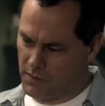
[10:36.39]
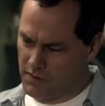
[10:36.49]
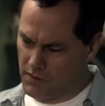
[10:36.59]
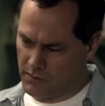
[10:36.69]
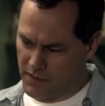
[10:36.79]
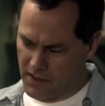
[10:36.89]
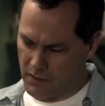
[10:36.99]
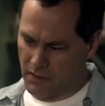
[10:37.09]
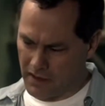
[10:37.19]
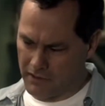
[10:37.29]
me to appreciate
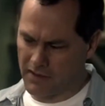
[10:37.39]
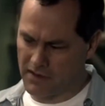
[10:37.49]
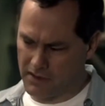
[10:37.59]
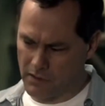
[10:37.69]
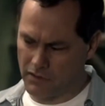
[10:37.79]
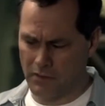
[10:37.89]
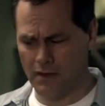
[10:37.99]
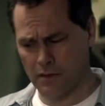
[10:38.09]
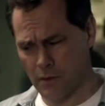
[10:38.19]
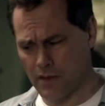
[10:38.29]
what life has to offer
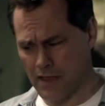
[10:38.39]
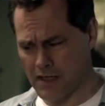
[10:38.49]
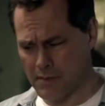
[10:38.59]
rather than what it has